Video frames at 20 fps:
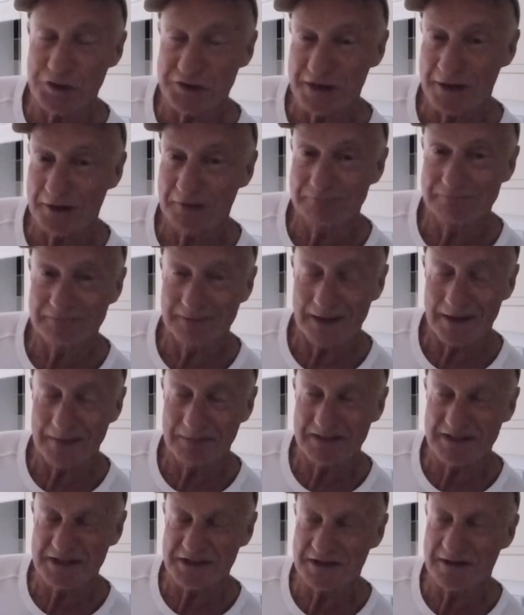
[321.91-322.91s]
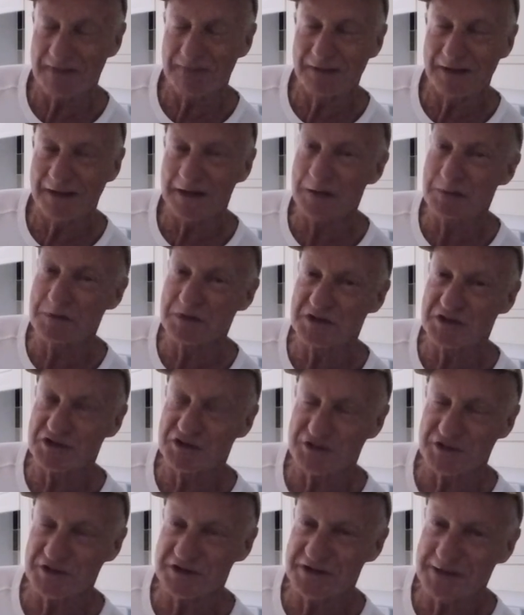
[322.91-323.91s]
so at least I feel in a
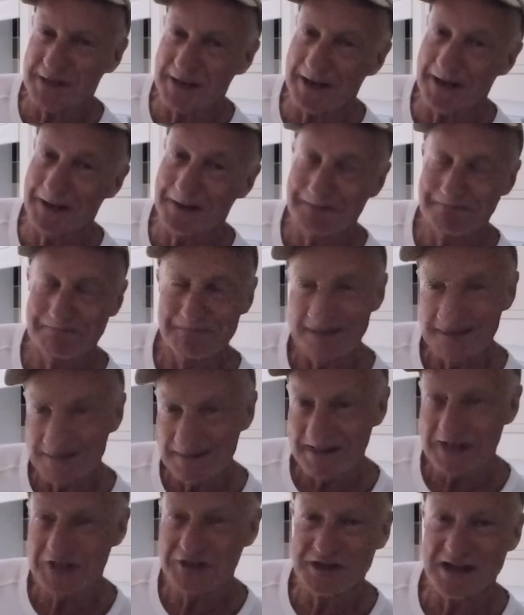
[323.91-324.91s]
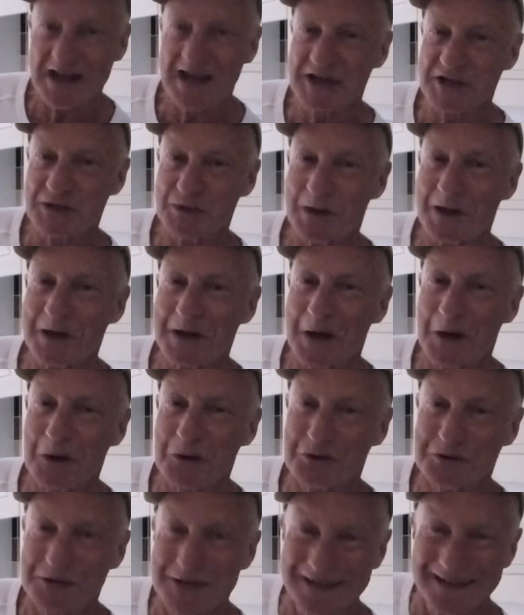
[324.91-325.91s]
position to say, let's see how this one
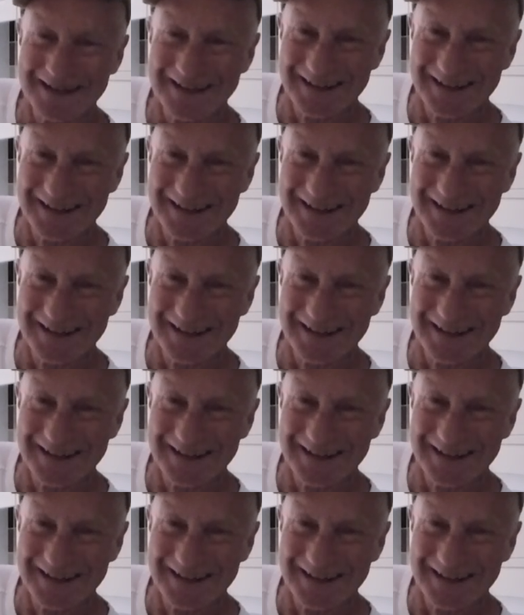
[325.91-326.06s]
goes.